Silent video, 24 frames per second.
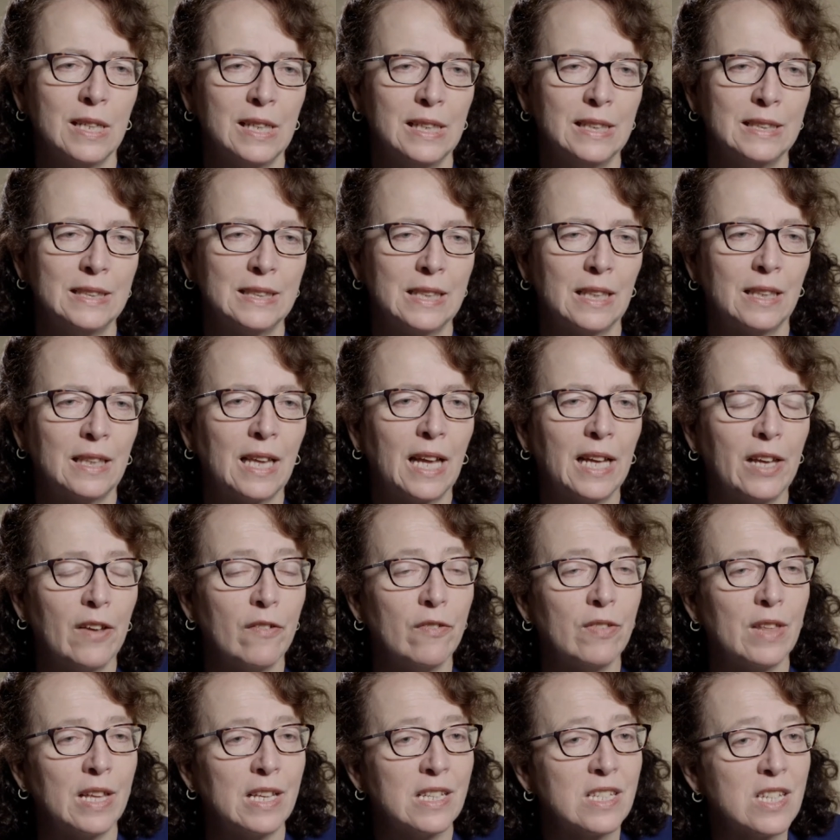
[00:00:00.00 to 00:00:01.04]
is that they
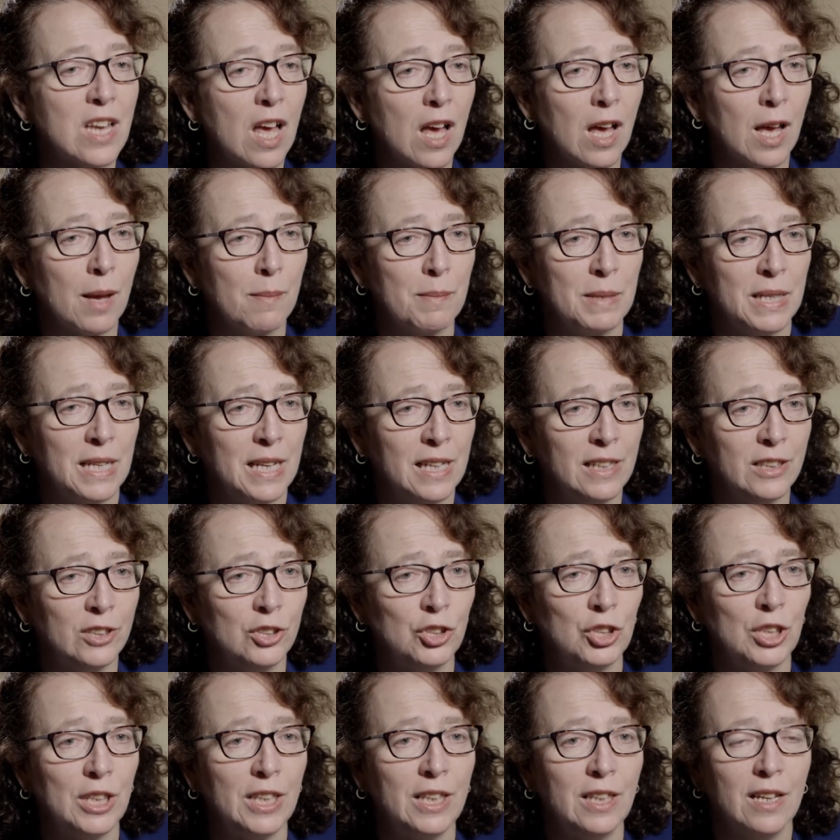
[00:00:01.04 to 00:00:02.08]
give their time and
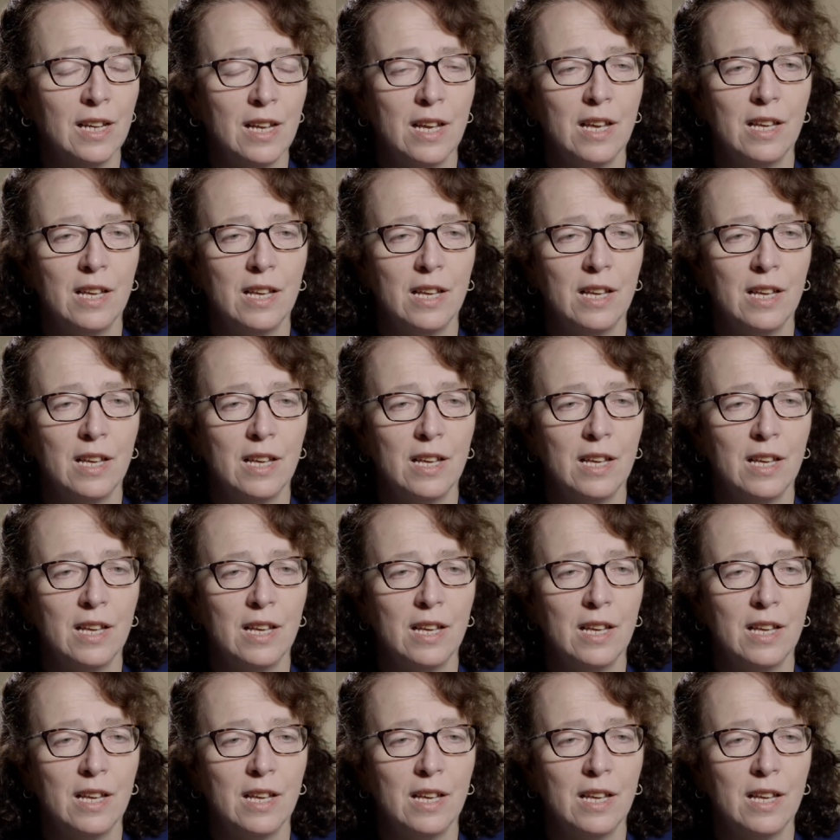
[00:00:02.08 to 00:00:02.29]
energy.